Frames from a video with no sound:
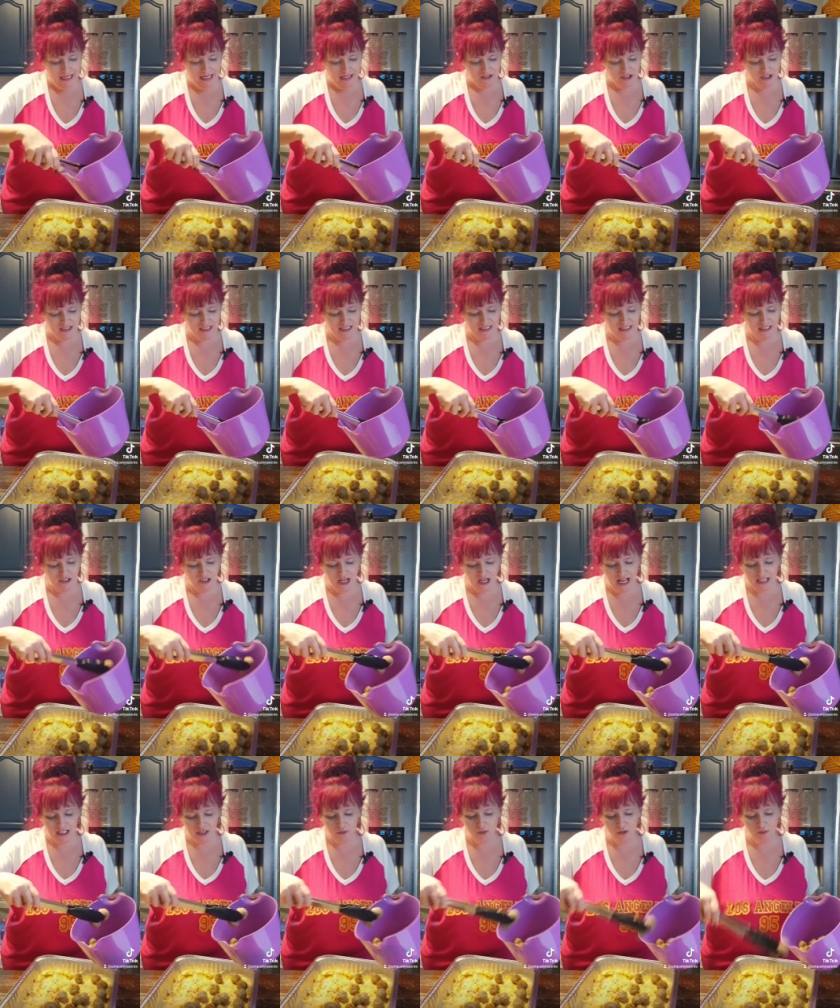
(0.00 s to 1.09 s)
essentially, I
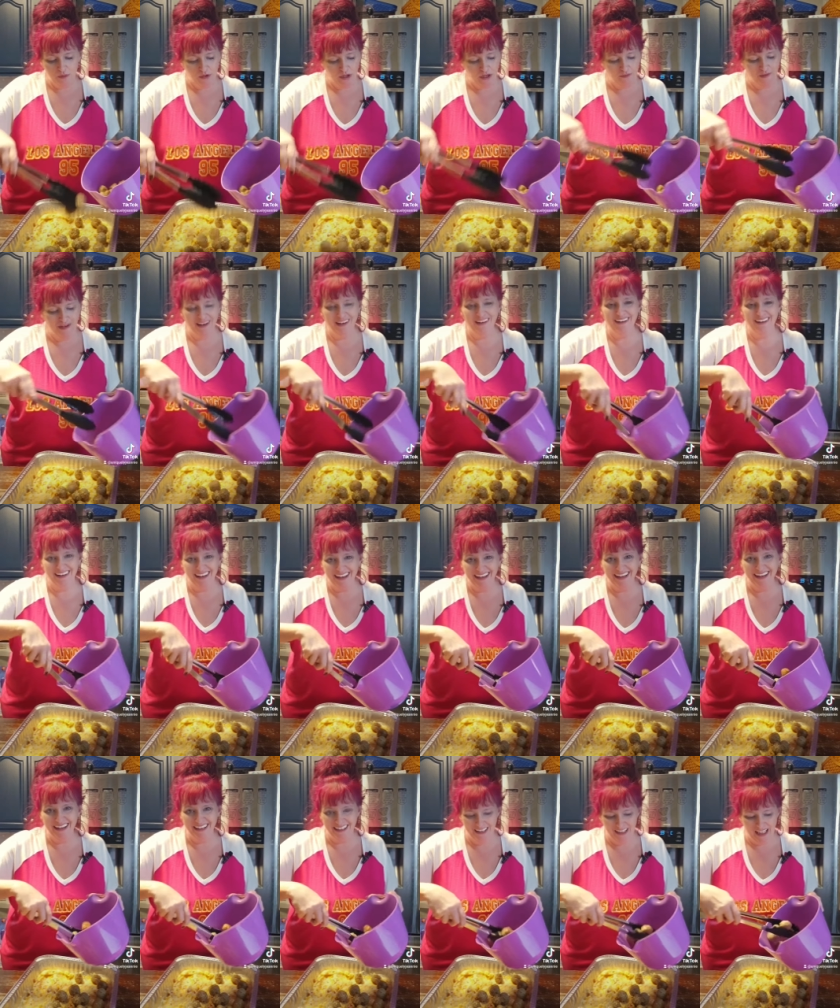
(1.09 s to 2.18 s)
just want to put them in a
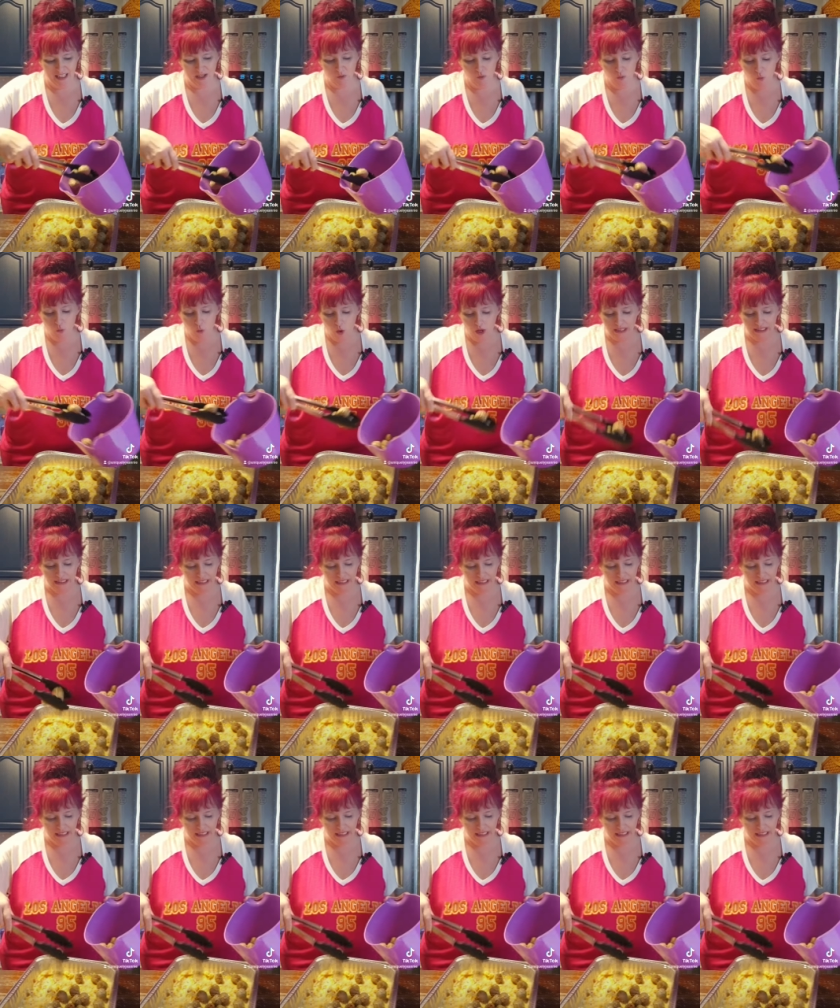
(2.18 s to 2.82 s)
layer, like one